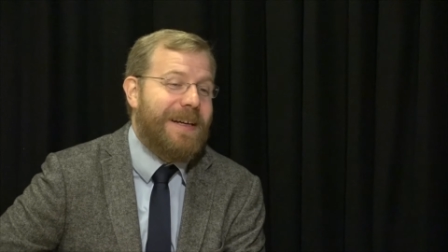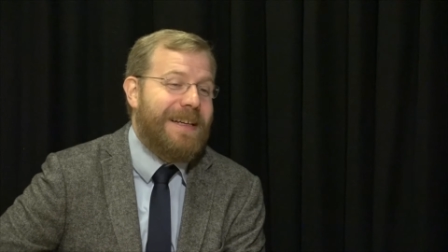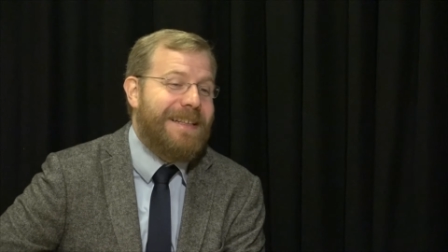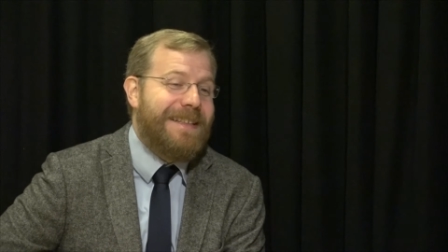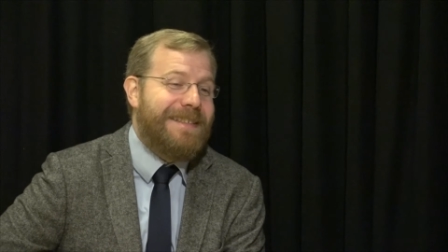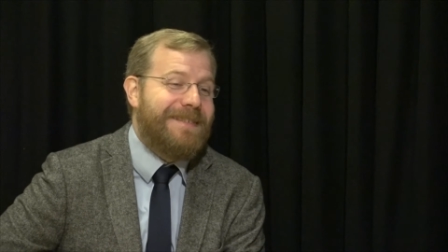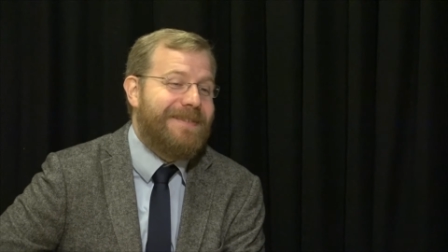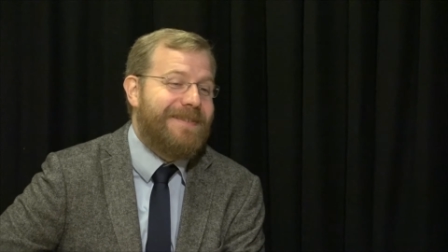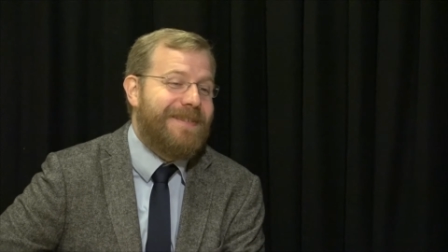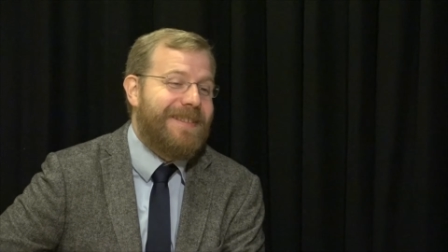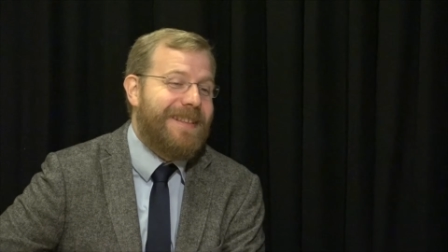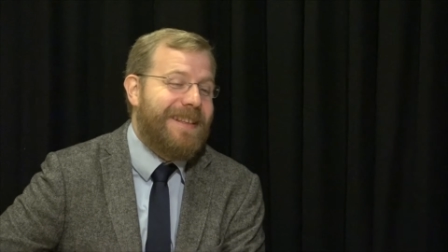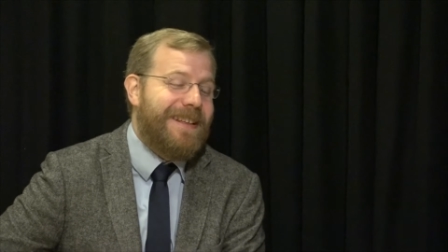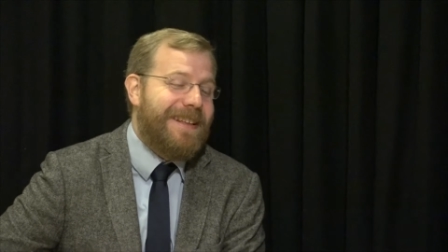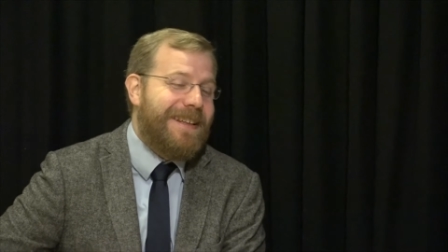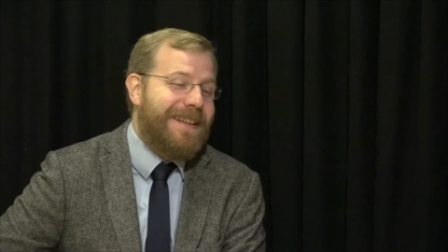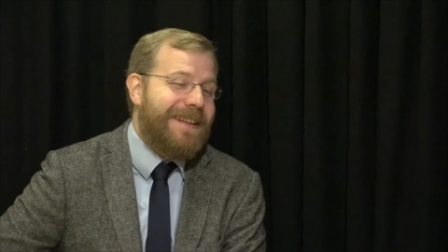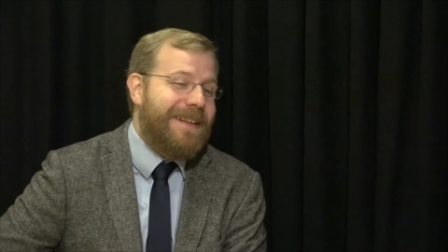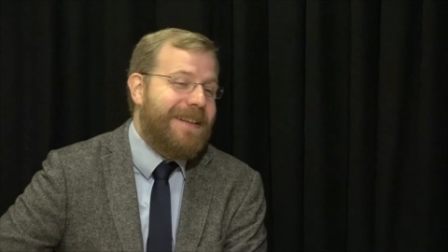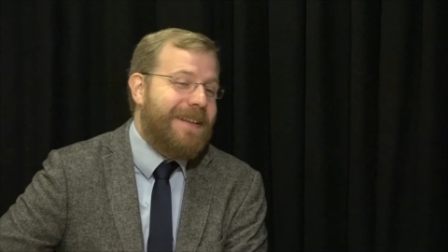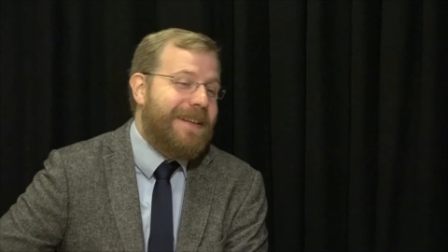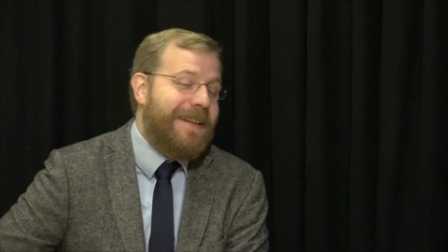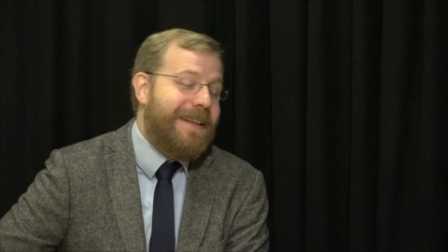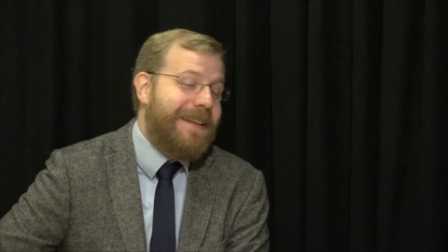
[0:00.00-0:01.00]
uh,
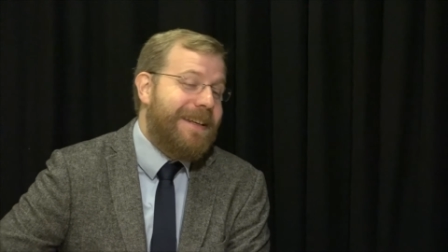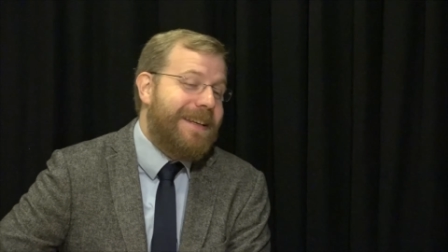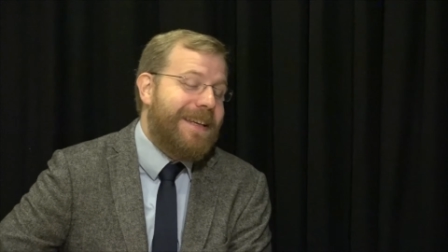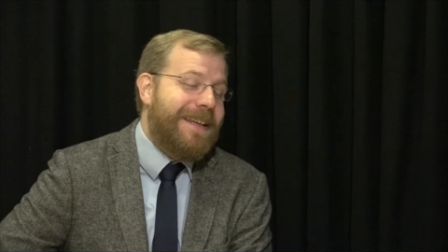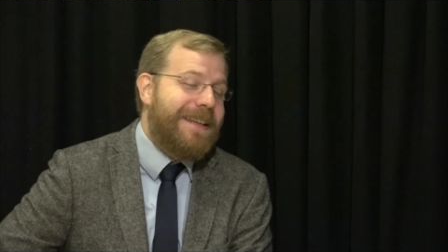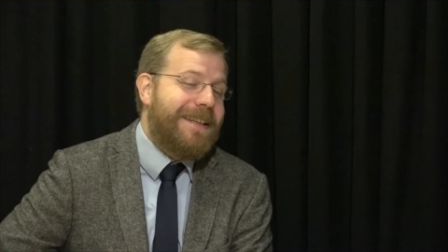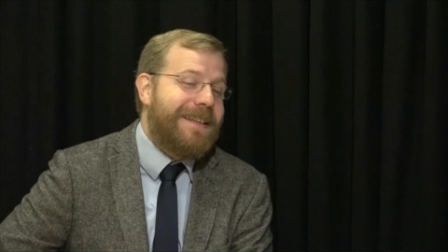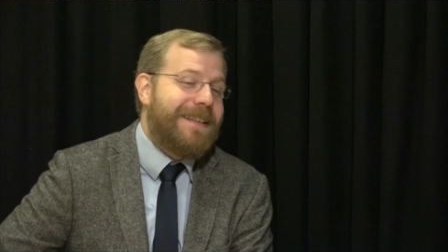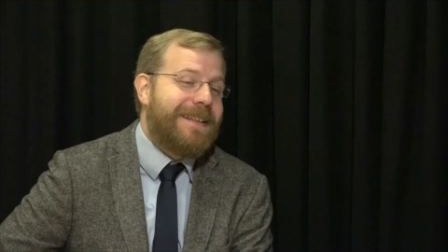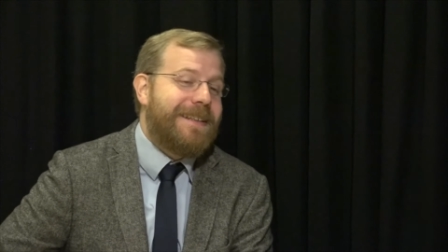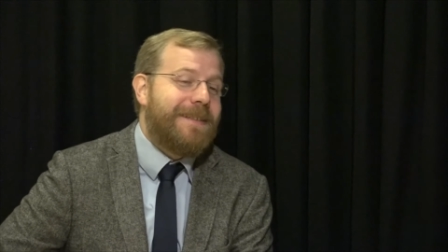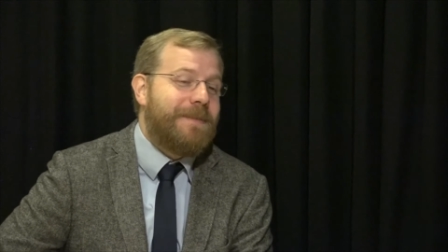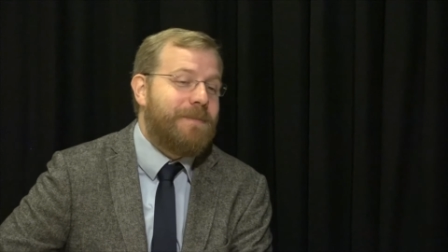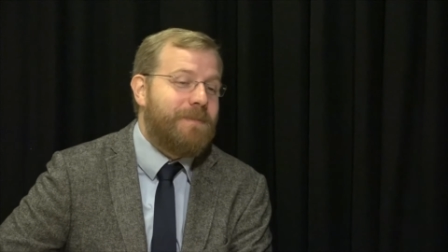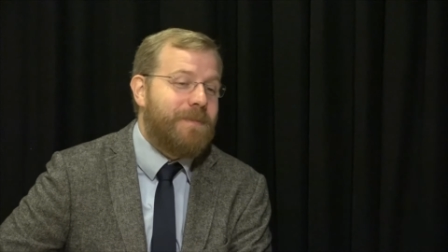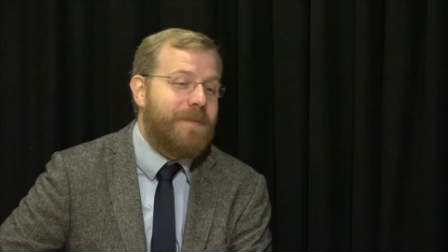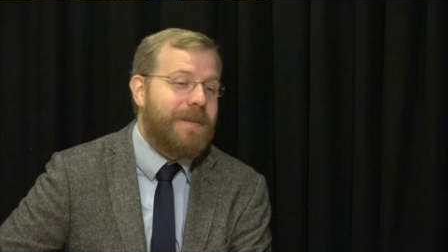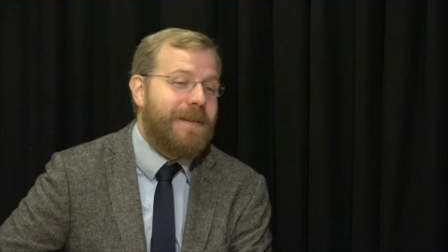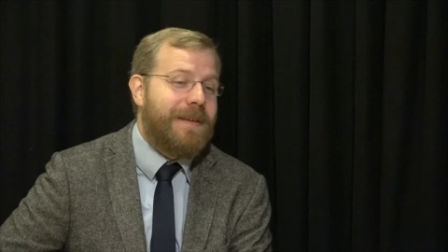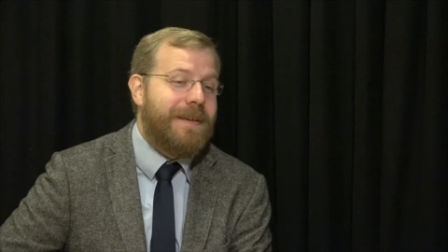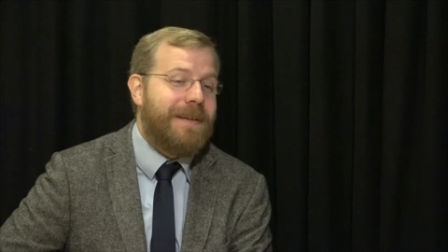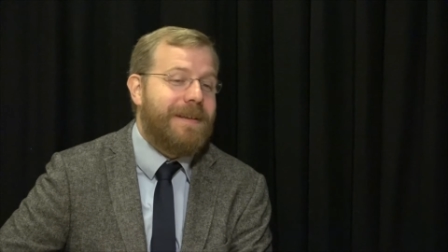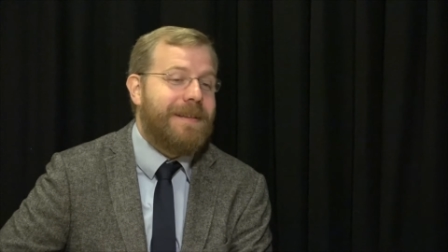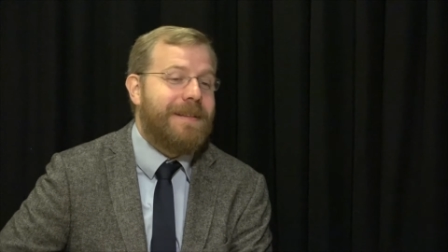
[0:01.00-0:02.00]
link
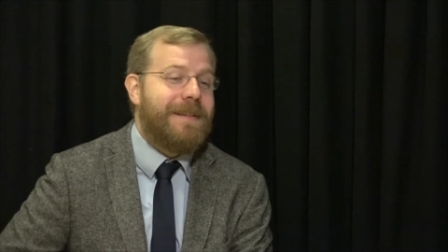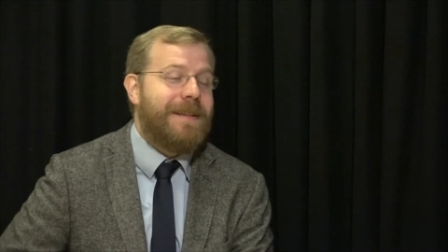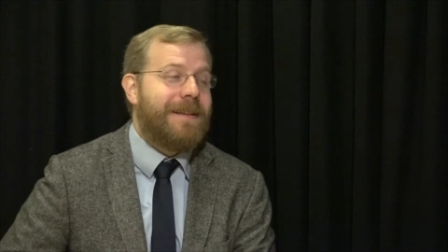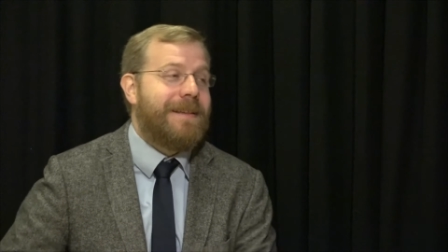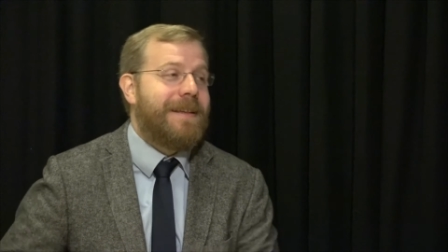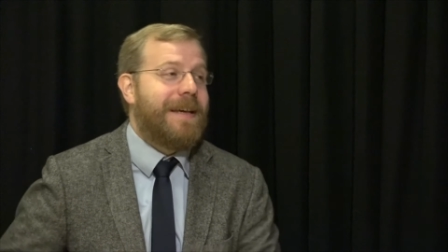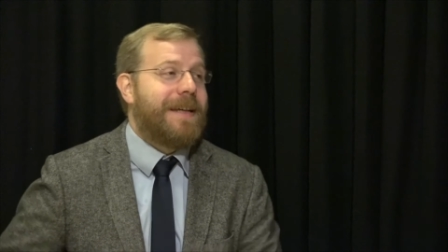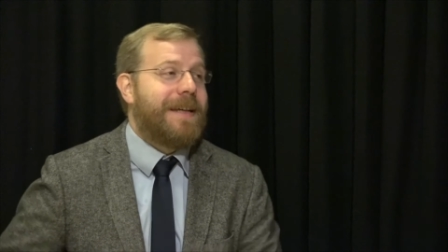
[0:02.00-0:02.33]
the, the